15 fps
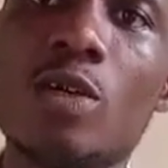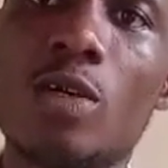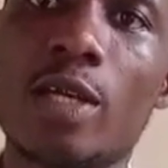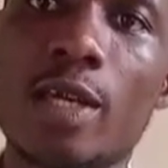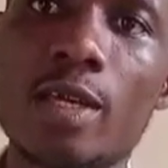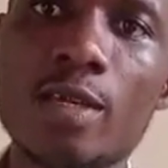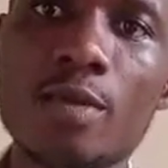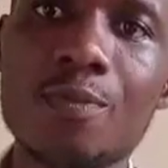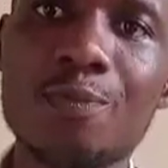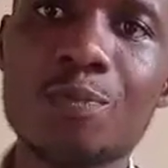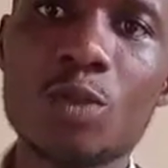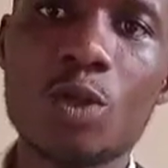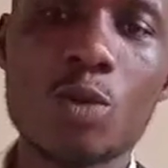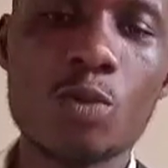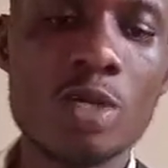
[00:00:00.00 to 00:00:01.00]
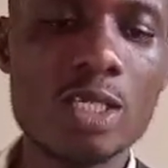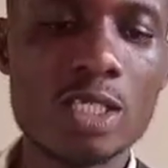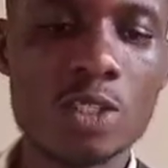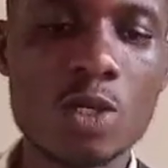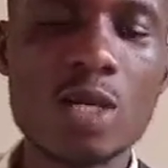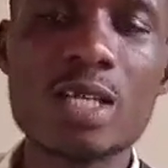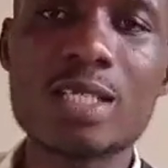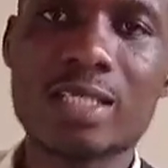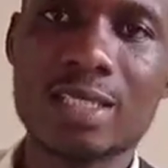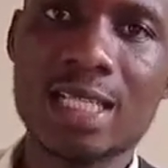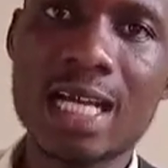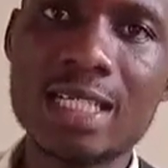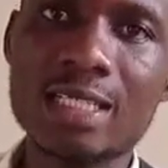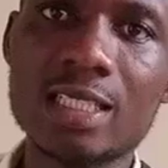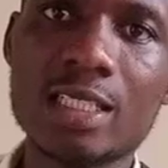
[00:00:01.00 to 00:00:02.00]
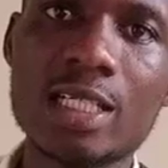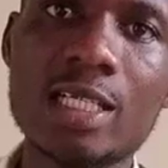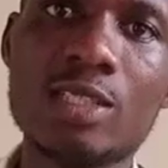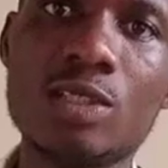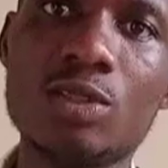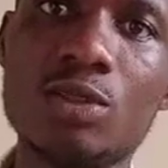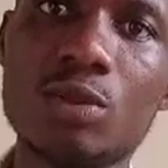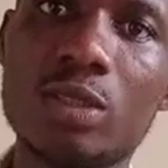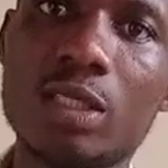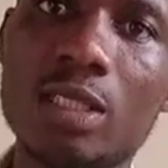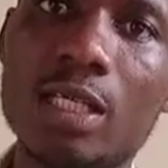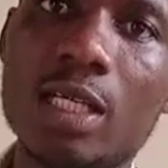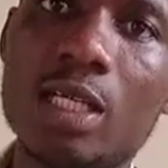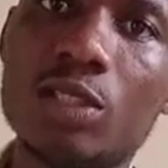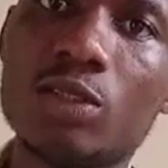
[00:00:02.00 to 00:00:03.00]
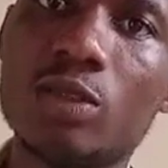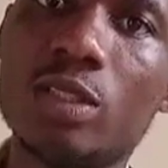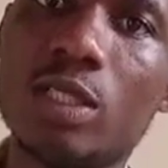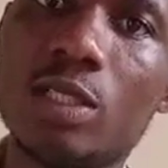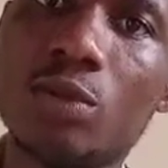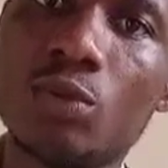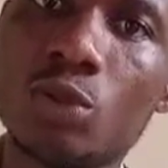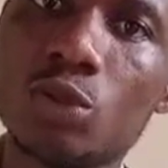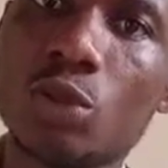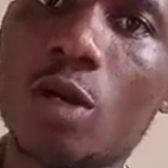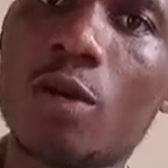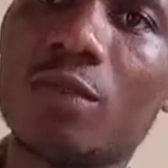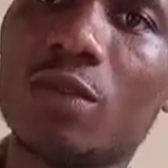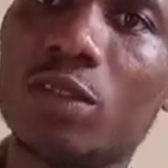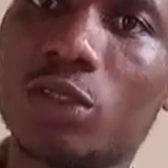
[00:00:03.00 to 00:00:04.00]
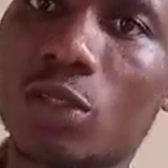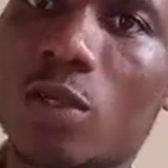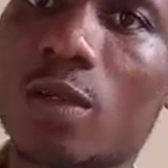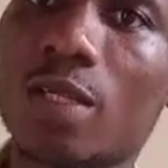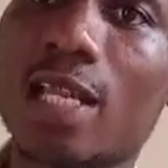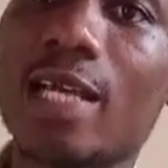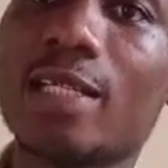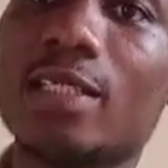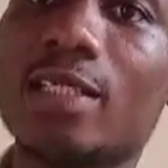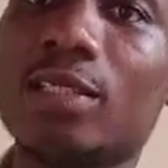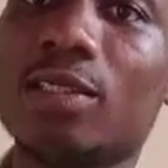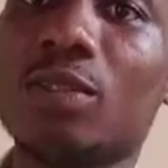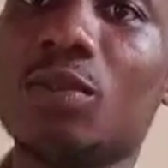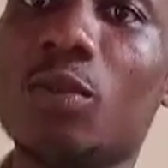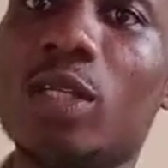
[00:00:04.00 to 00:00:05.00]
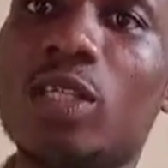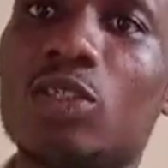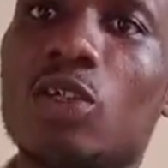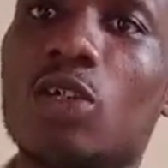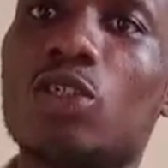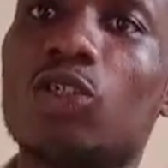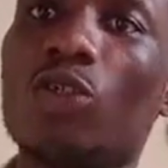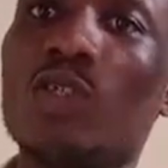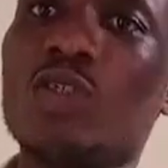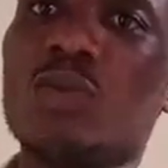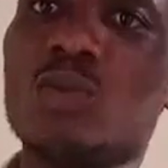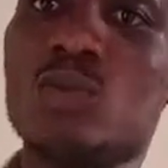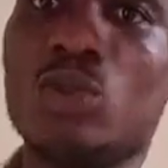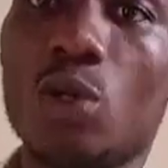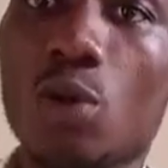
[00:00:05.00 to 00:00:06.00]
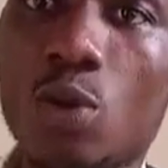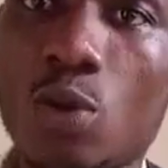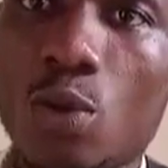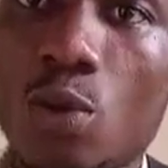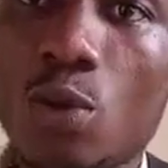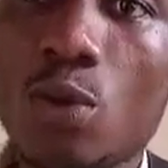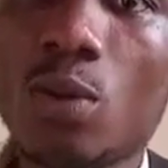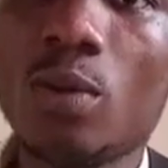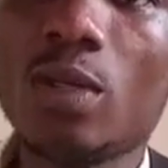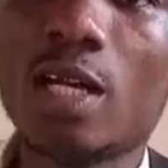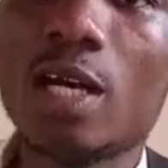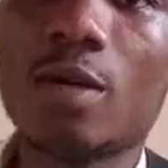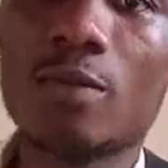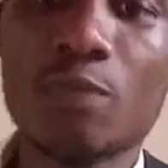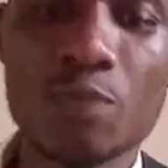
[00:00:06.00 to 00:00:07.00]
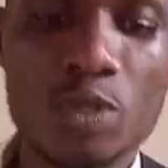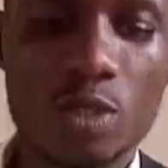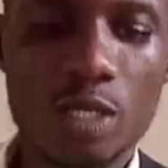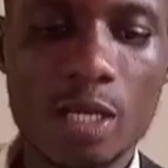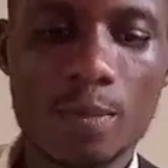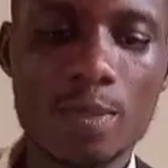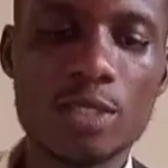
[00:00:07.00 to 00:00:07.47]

okay. Or when the song is landing, getting to the root of the song, like when the song is going to do, now you can